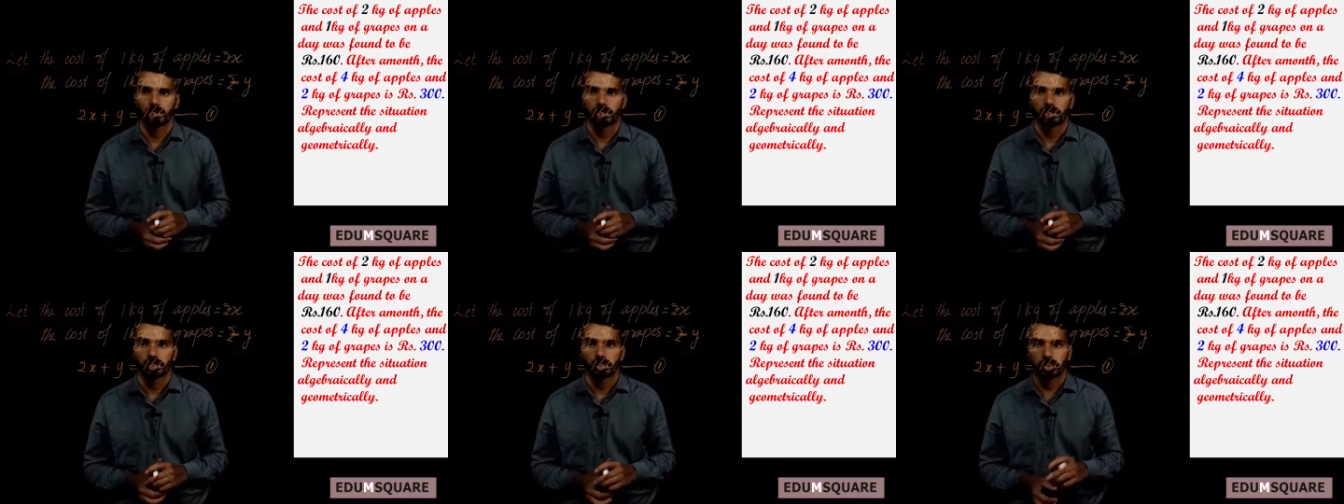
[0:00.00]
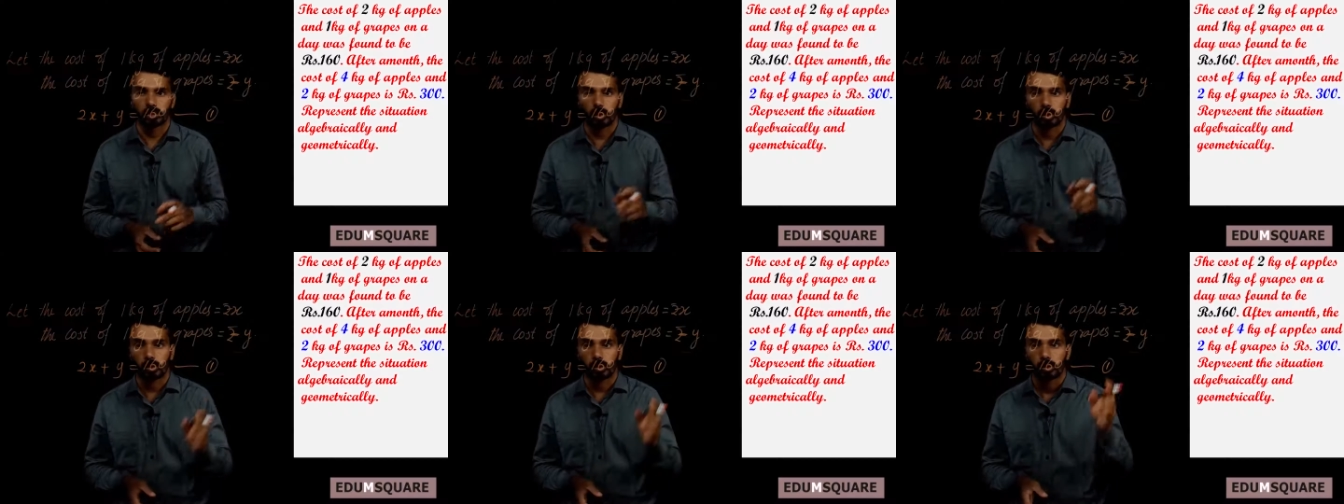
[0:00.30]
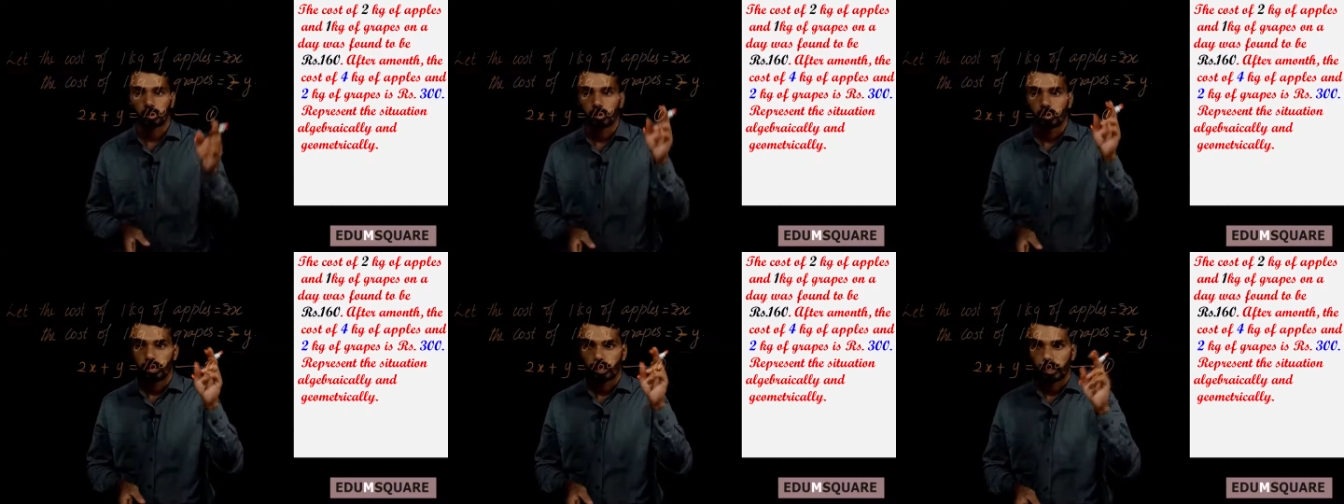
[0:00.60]
So
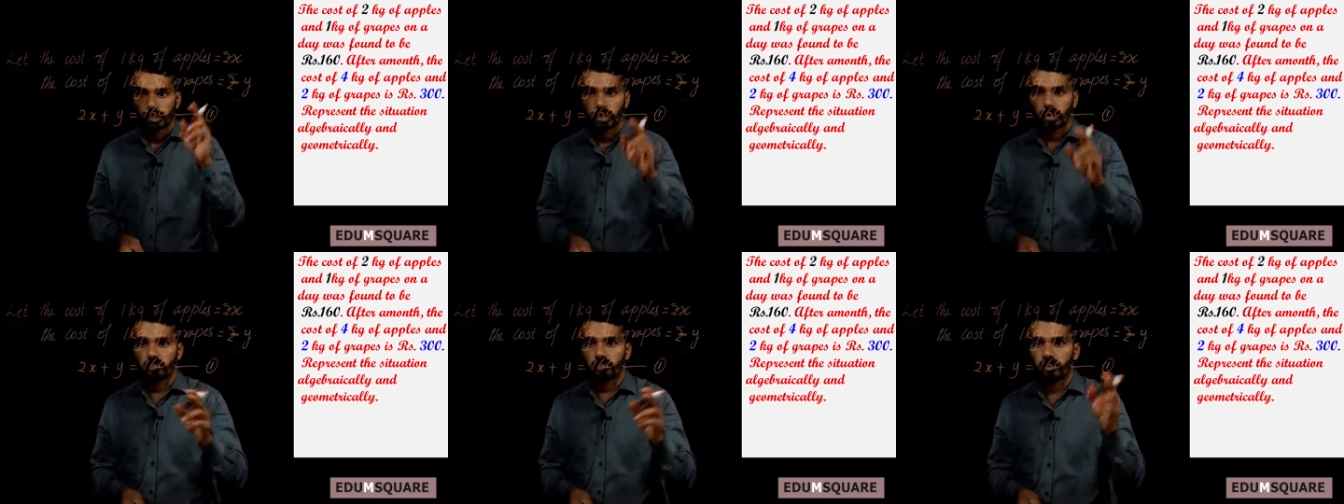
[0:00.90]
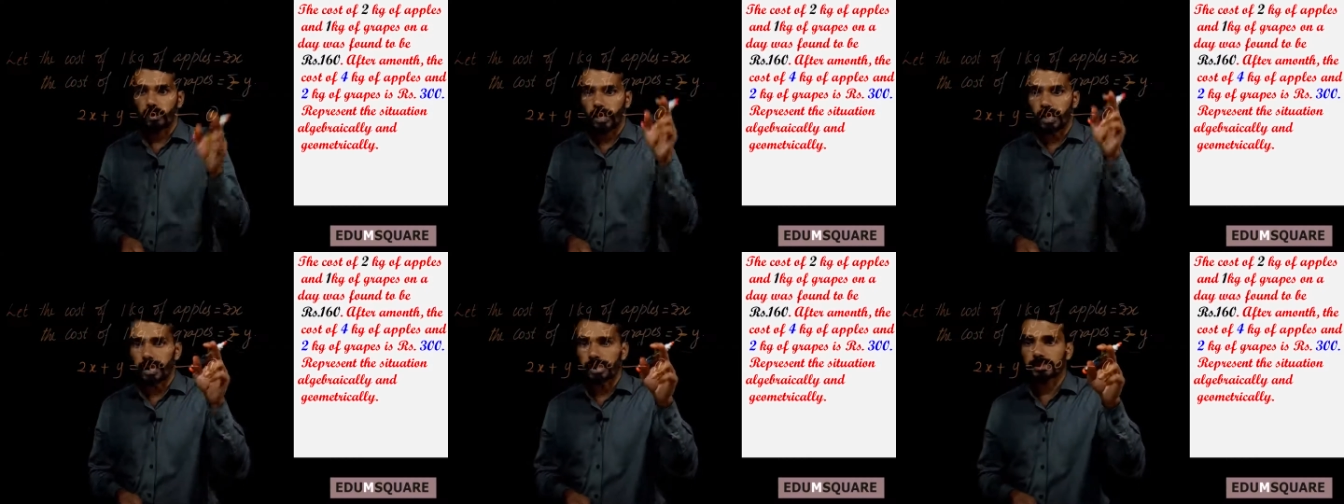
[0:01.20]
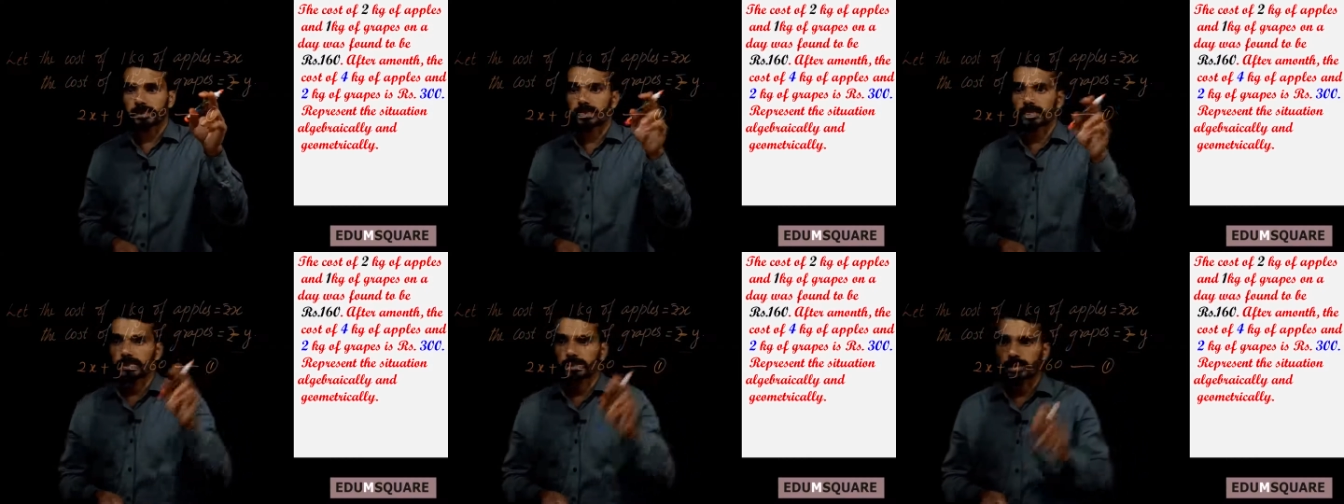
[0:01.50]
if
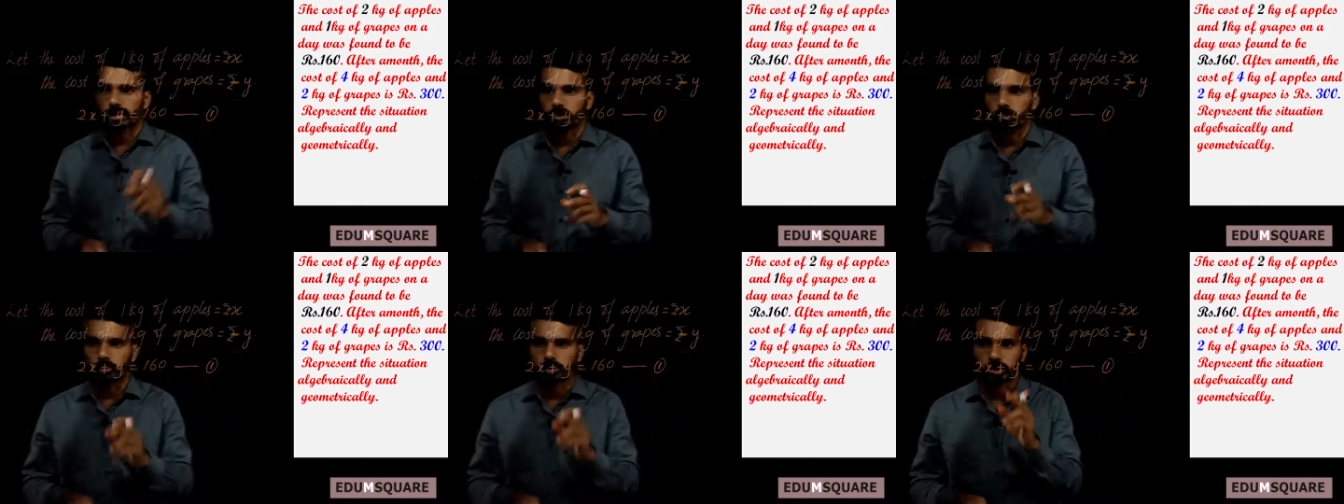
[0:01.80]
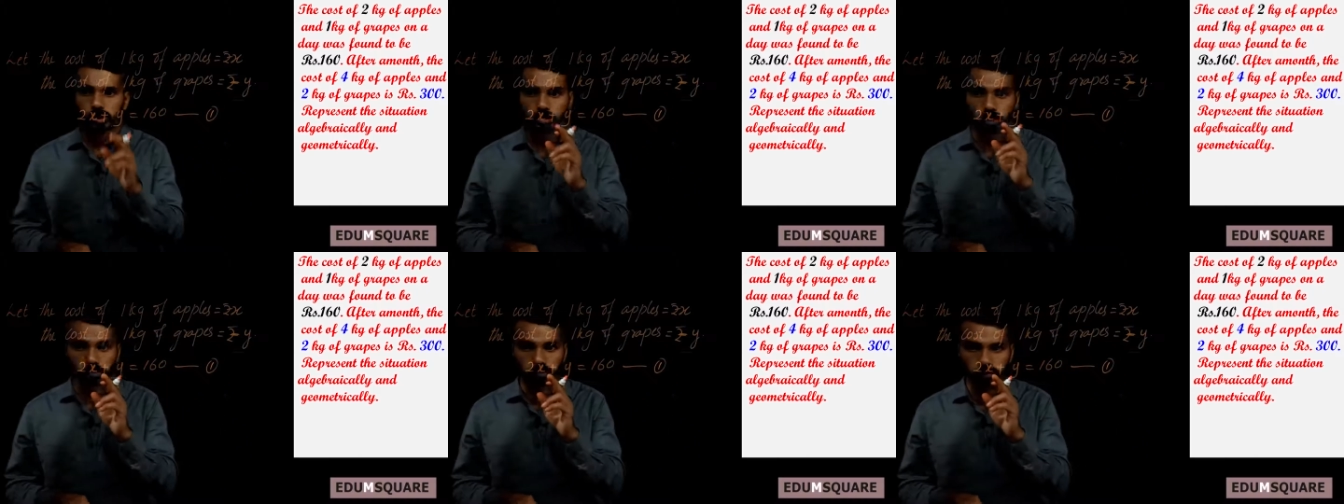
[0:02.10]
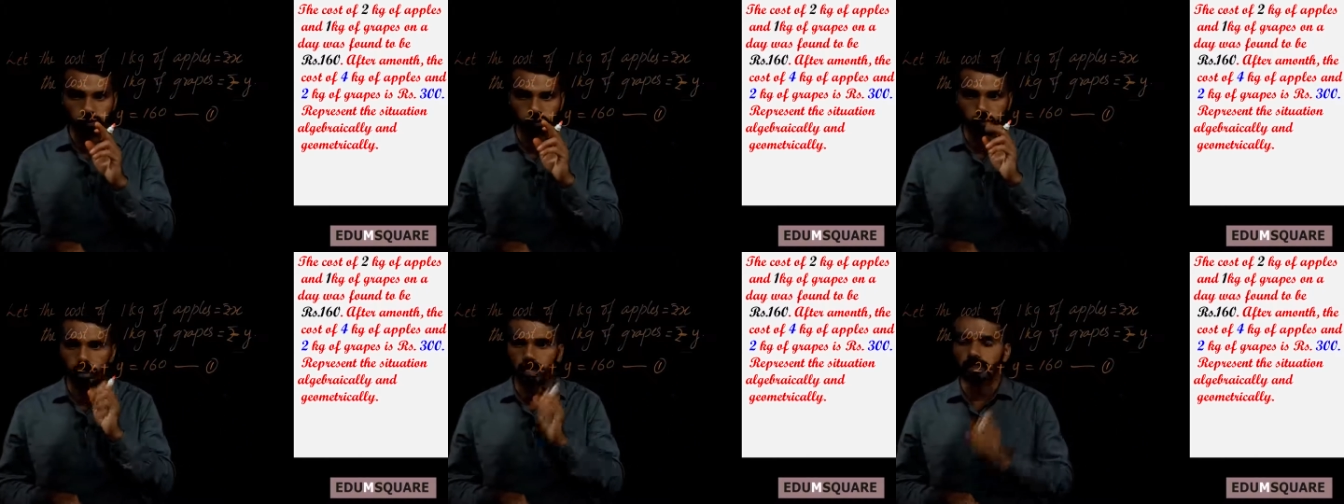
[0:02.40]
X is the cost of
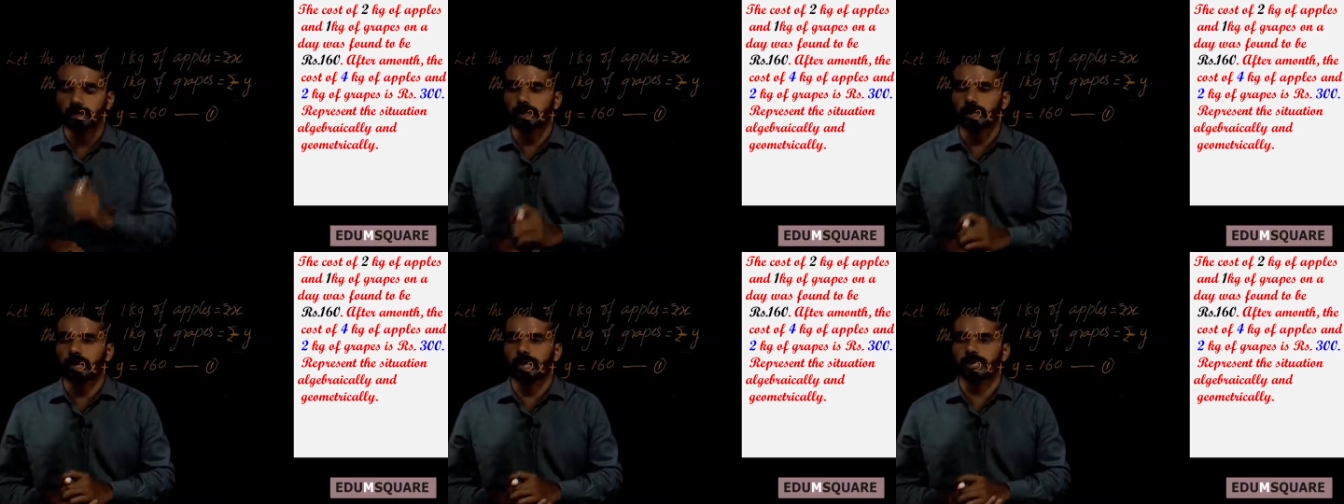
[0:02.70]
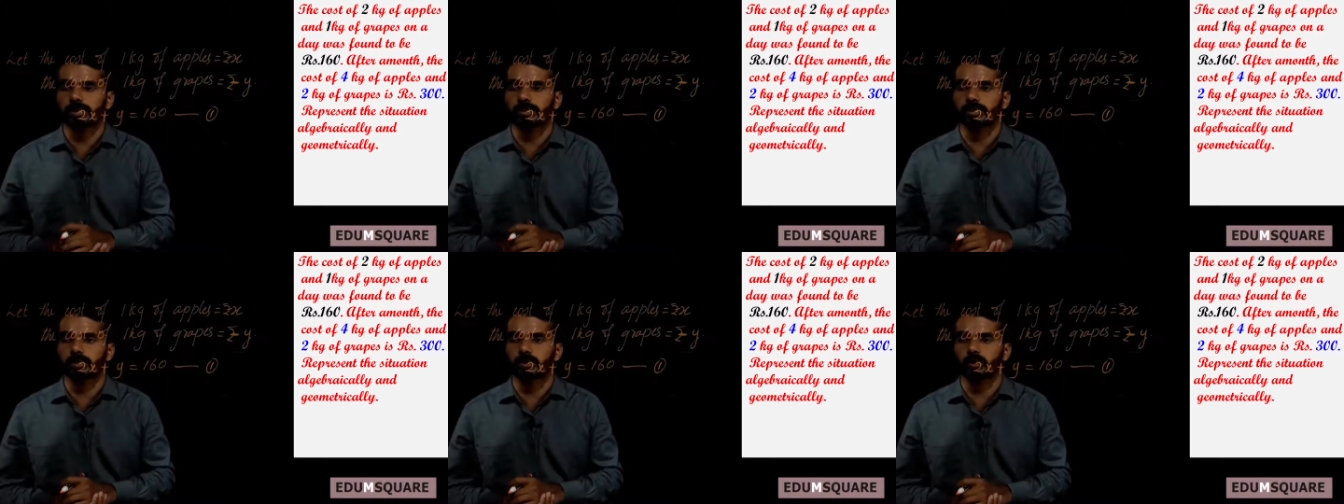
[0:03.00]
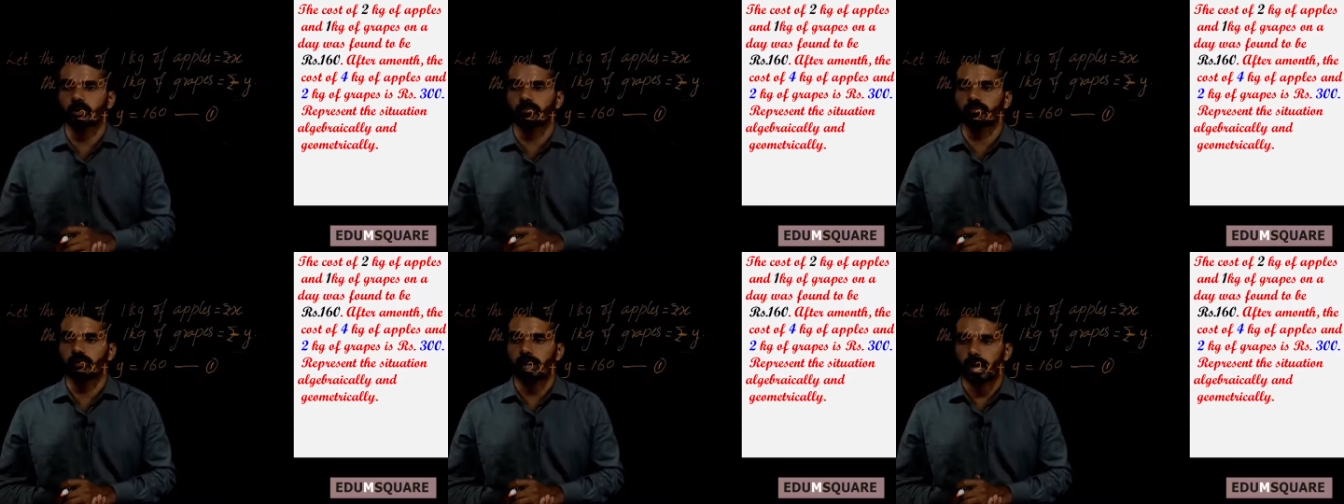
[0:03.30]
1 kg
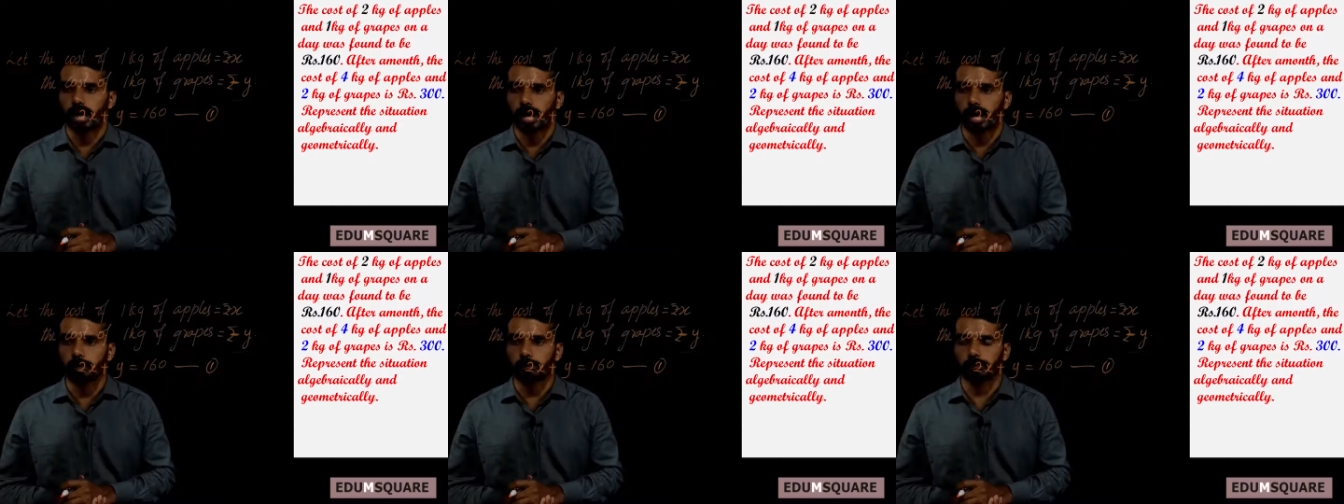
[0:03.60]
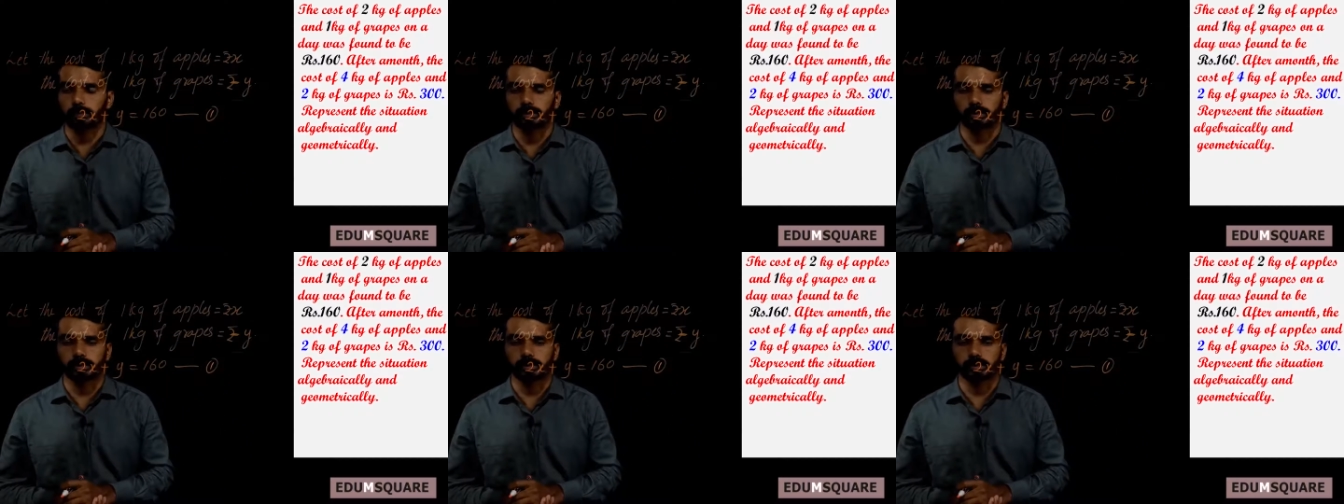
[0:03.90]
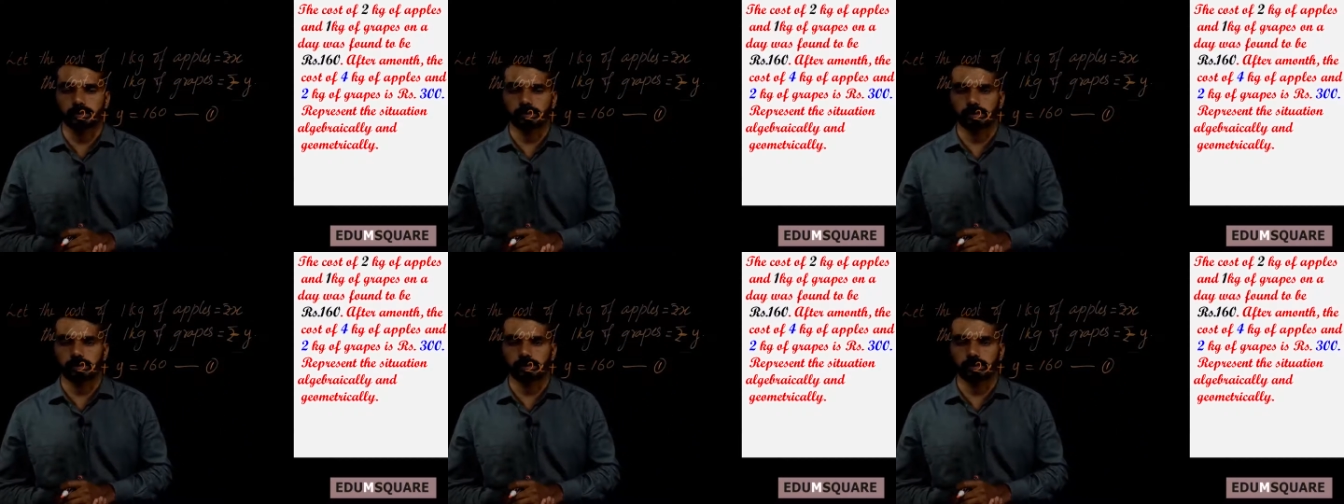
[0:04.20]
of apples,